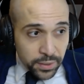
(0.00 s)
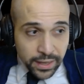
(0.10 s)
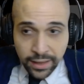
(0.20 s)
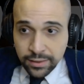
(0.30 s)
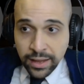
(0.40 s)
the
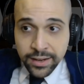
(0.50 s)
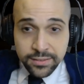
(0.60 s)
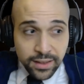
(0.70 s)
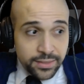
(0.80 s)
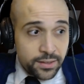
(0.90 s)
big headline
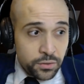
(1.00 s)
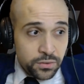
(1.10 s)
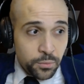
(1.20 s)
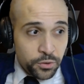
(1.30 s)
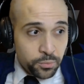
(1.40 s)
is that this
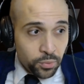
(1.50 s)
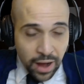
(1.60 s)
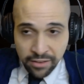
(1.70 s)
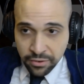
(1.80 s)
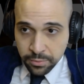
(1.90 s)
is the most
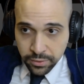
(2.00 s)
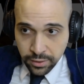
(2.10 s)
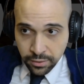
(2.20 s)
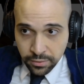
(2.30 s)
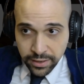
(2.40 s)
profitable
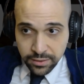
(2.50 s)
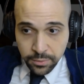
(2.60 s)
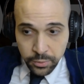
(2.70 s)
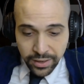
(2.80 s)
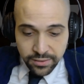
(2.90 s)
year that
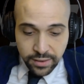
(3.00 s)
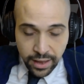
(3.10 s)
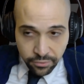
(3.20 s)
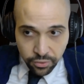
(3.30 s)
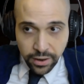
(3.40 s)
WWE has
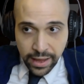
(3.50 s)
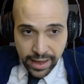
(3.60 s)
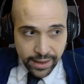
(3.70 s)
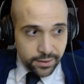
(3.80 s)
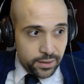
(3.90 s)
ever
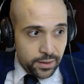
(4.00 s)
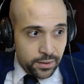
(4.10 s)
had.